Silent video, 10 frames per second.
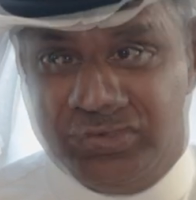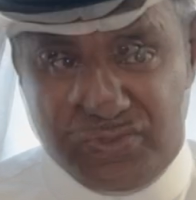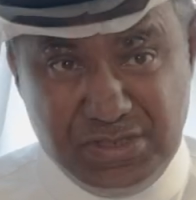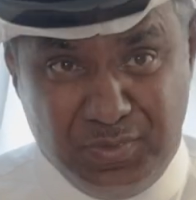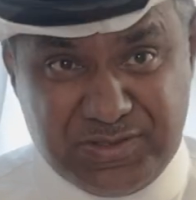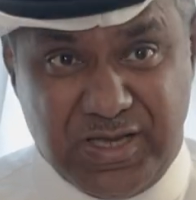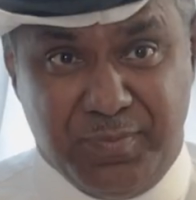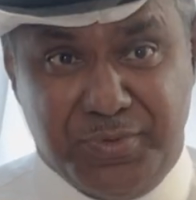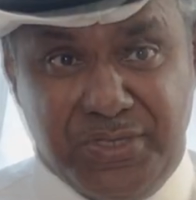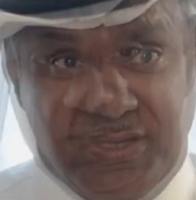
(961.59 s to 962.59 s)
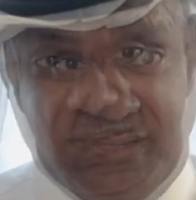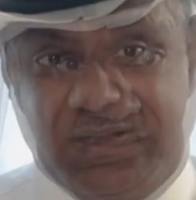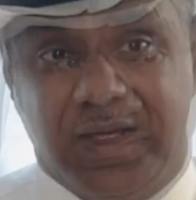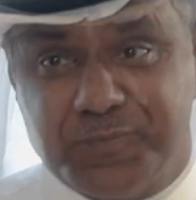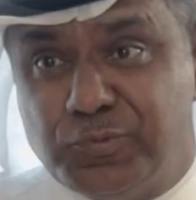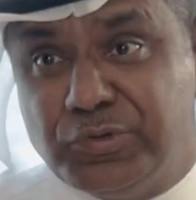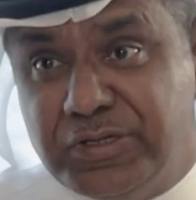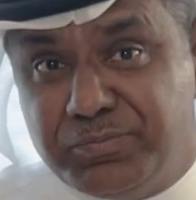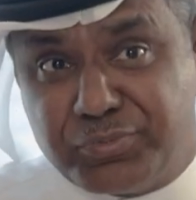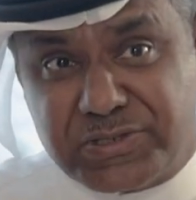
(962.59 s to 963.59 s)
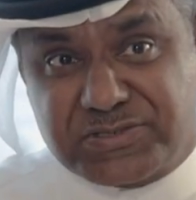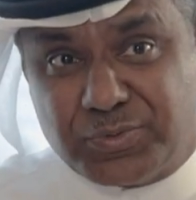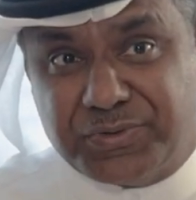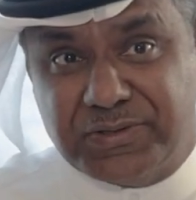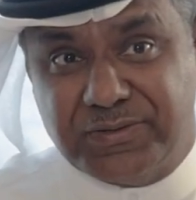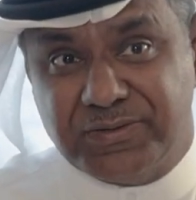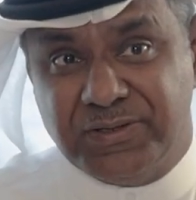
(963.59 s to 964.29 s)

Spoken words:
to see what's happening, they're absolutely impressed with it.